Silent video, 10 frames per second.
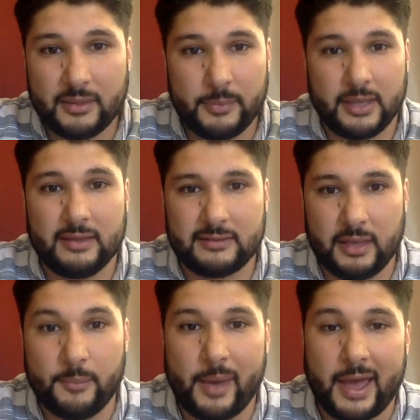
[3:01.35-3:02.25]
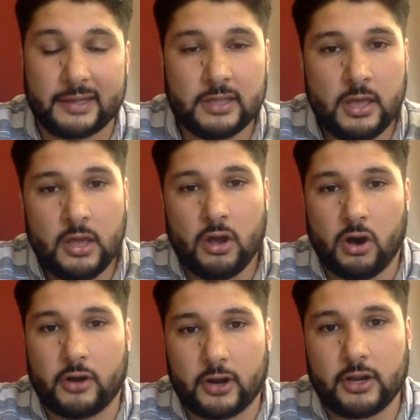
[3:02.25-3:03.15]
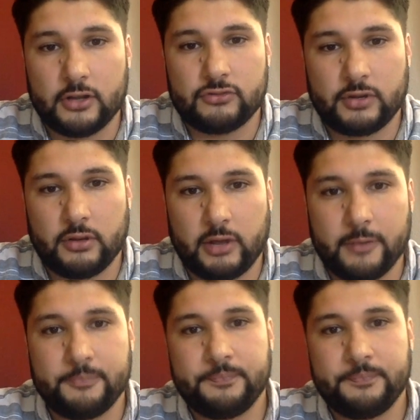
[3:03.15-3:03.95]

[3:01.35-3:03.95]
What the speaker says: the biggest impact on our country, okay?